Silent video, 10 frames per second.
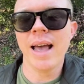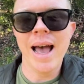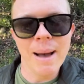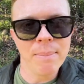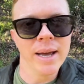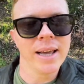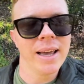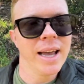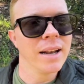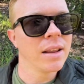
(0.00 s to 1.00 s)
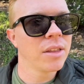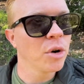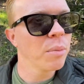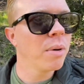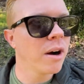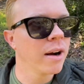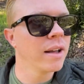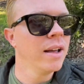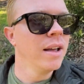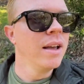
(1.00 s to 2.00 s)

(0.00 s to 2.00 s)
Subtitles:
epic, and Thorpe Park